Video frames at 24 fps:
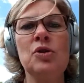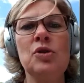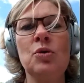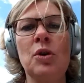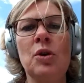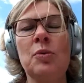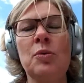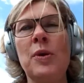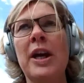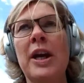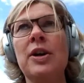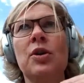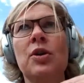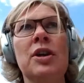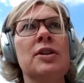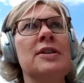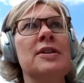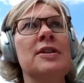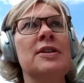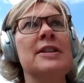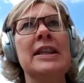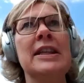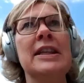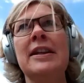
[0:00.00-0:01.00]
where you can
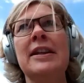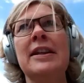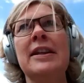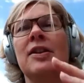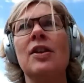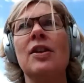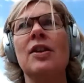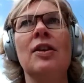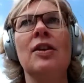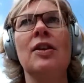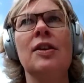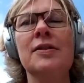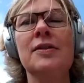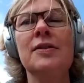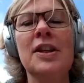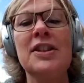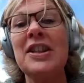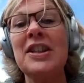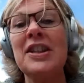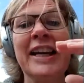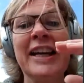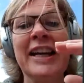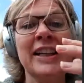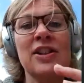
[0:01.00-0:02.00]
see the
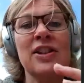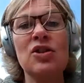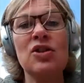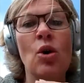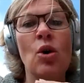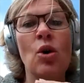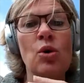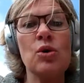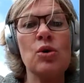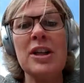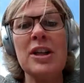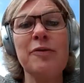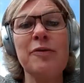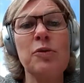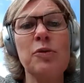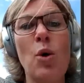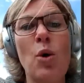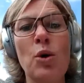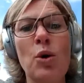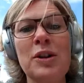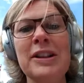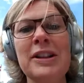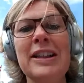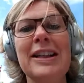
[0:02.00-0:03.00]
dinosaurs have
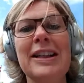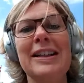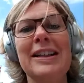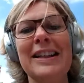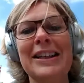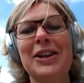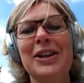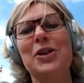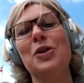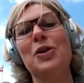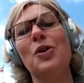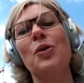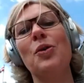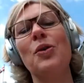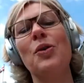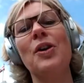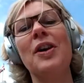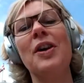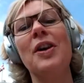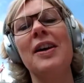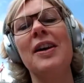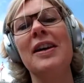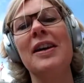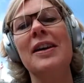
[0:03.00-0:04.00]
walked nearly,
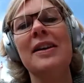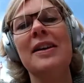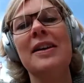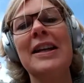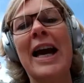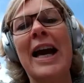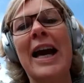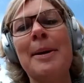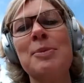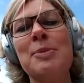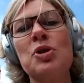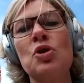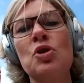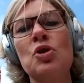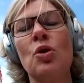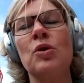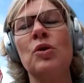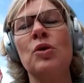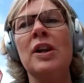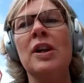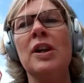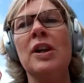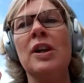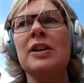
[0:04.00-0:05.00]

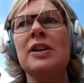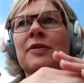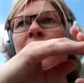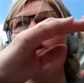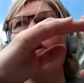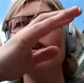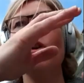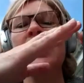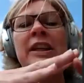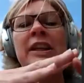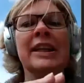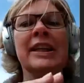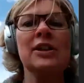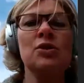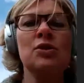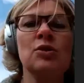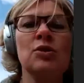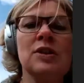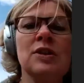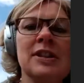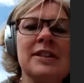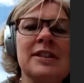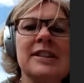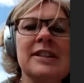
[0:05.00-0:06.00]
limestone, and falling
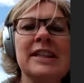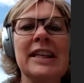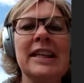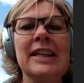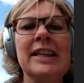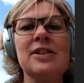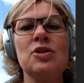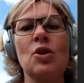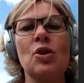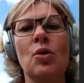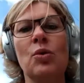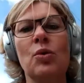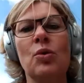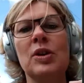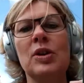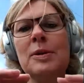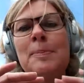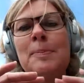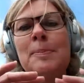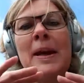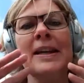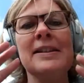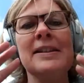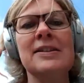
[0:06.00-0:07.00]
into the sea. So
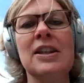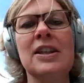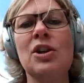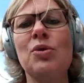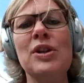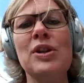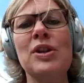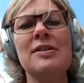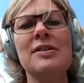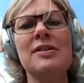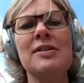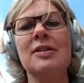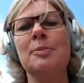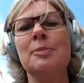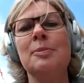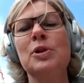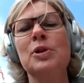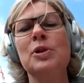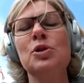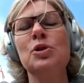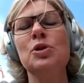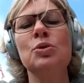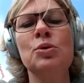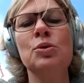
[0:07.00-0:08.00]
it makes the crystal
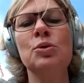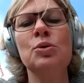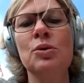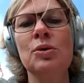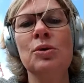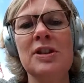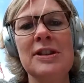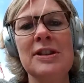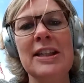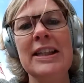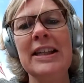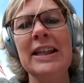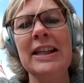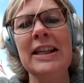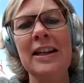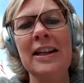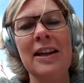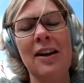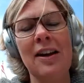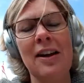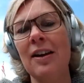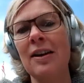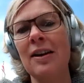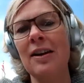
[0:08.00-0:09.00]
blue sea
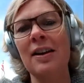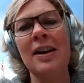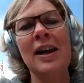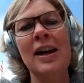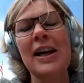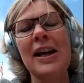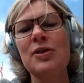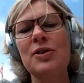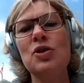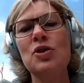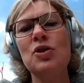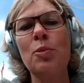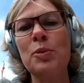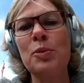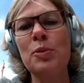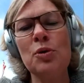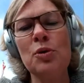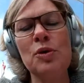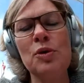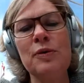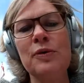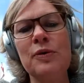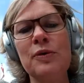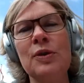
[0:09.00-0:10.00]
so
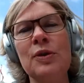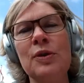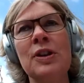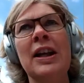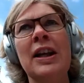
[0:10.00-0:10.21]
beautiful.